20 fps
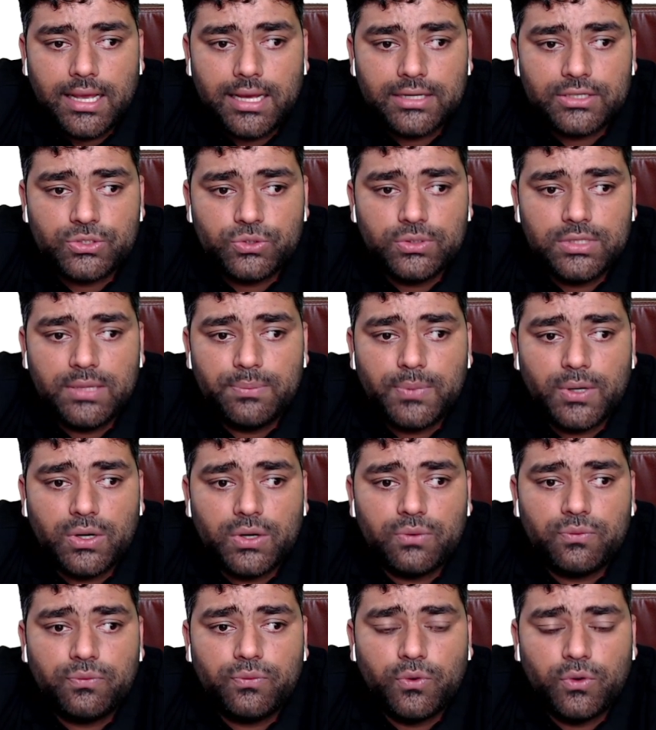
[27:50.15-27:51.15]
X to the
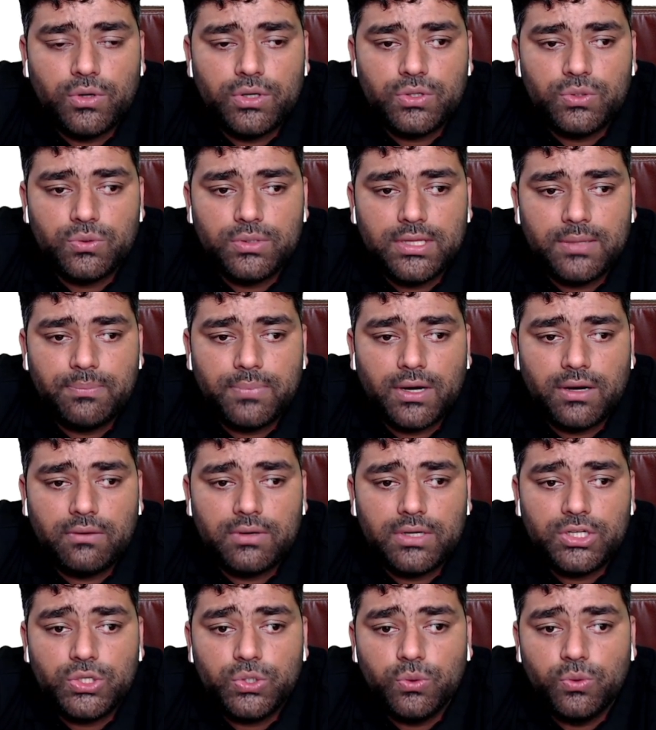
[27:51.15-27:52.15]
power 4 to the power